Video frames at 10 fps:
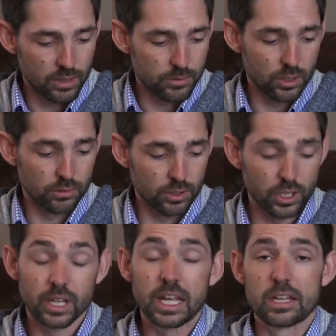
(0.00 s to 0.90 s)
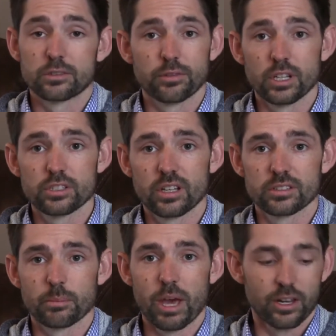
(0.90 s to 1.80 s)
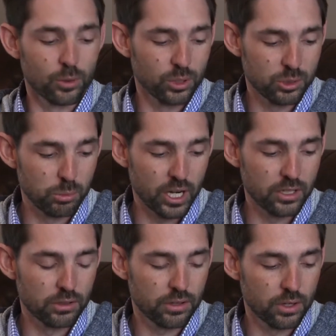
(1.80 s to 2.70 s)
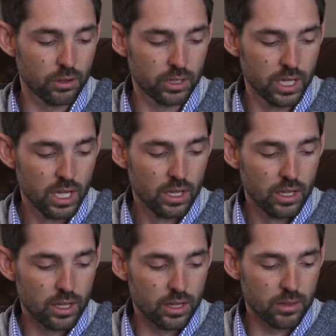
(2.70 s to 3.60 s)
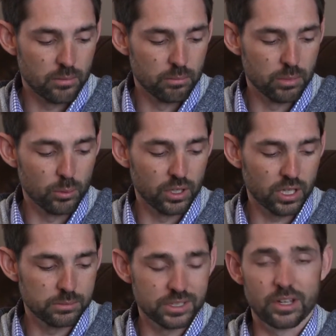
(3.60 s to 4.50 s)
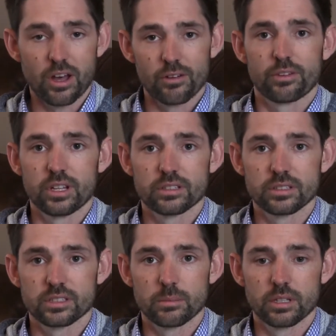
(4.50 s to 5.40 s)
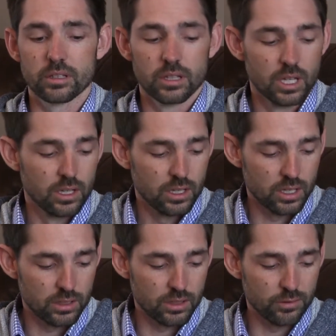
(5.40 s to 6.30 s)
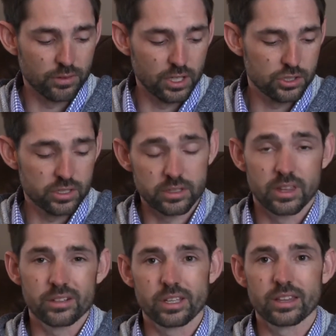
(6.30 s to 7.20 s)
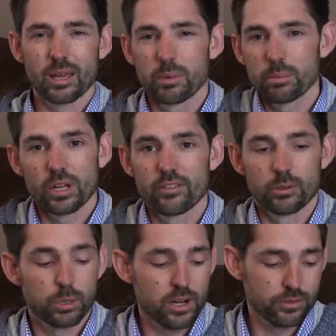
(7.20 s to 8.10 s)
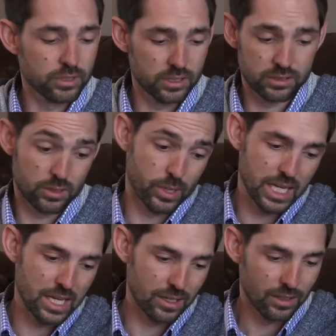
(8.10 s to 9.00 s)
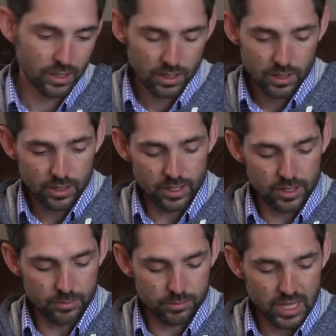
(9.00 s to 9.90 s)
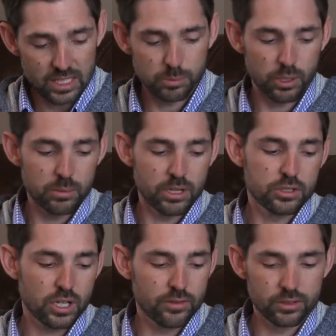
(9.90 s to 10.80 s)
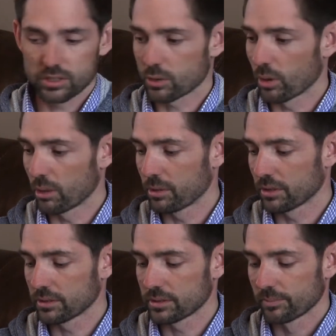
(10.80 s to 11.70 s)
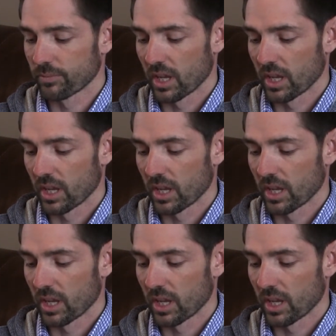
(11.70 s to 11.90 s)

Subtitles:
they're going to catch fish. It doesn't matter which brand you're throwing. But when it comes to confidence and some of the finishes and things like that, people have their preferences, so I get it. That's pretty much covering the square bills.